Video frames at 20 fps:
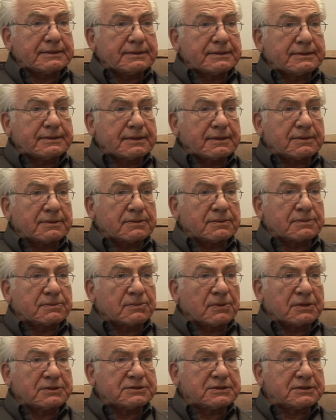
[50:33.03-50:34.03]
there
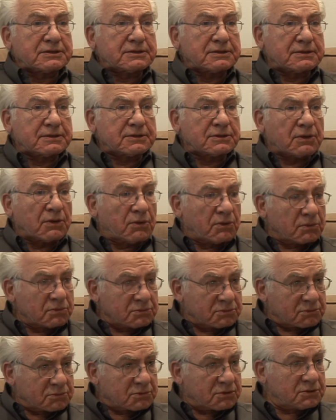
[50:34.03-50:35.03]
was a, the
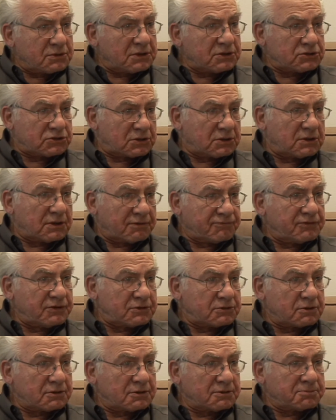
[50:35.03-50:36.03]
whole tradition of
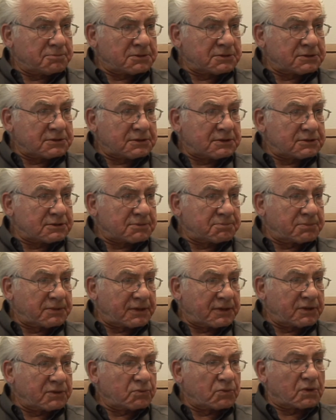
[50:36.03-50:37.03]
interdisciplinary
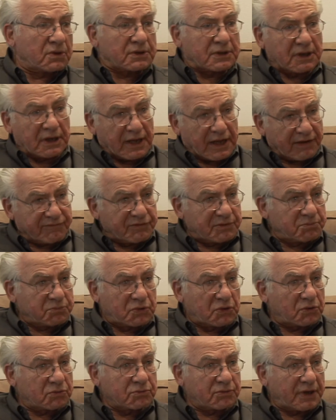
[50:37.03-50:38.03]
mm-hmm. work and having
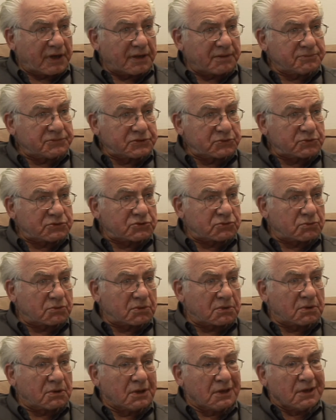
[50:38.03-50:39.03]
programs which
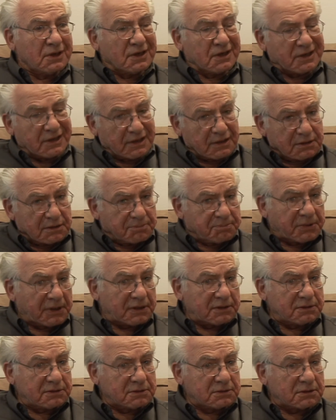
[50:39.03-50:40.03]
were
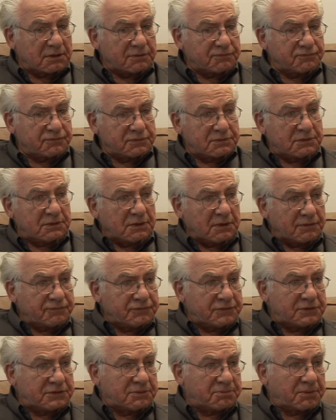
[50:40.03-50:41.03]
independent of,
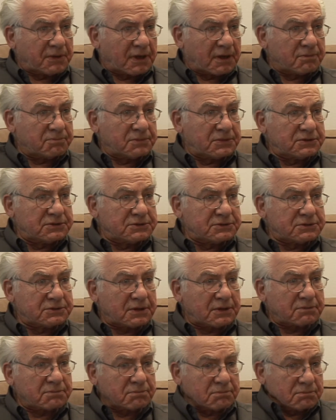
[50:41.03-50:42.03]
of the departments
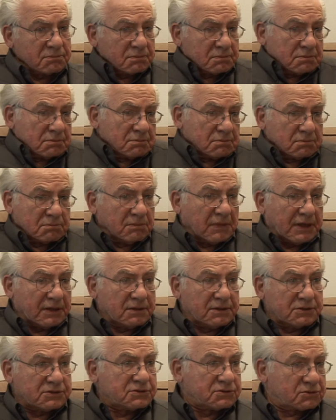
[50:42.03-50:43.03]
that
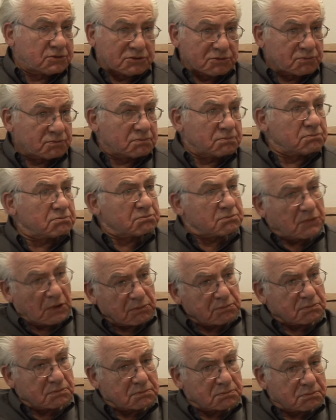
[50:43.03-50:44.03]
made this mm-hmm. just
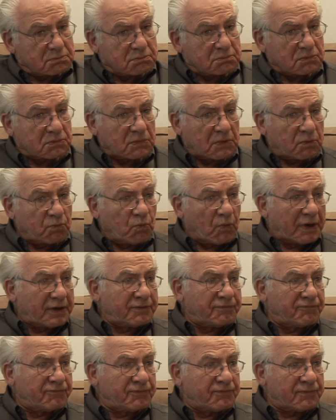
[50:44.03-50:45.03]

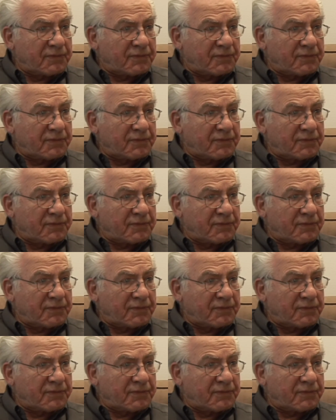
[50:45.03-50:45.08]
one of,